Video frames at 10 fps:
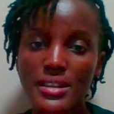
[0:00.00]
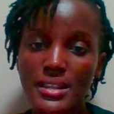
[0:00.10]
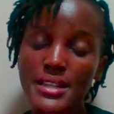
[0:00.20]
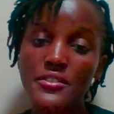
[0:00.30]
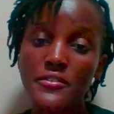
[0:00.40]

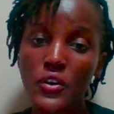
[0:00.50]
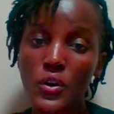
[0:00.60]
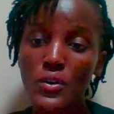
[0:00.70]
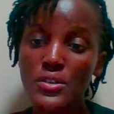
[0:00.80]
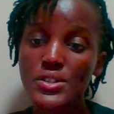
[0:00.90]

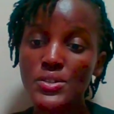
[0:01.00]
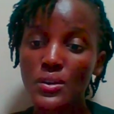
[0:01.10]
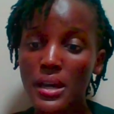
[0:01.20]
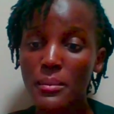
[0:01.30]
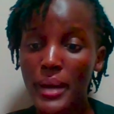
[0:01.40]
34
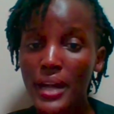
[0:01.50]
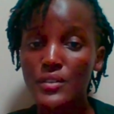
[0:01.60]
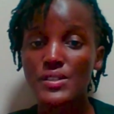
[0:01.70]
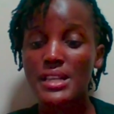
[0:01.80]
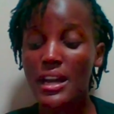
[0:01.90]
solar
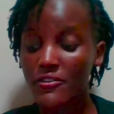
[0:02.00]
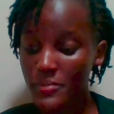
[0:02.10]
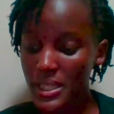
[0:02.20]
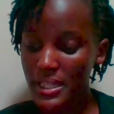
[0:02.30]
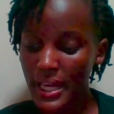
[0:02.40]
panels
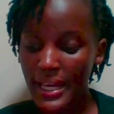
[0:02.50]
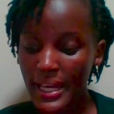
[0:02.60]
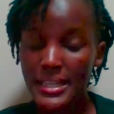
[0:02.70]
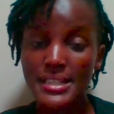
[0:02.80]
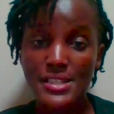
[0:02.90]
have been
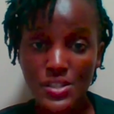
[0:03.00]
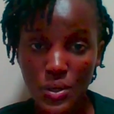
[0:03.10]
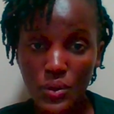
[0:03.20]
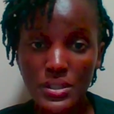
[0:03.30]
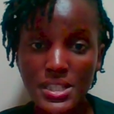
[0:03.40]

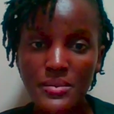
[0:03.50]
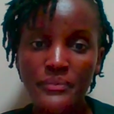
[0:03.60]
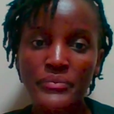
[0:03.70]
installed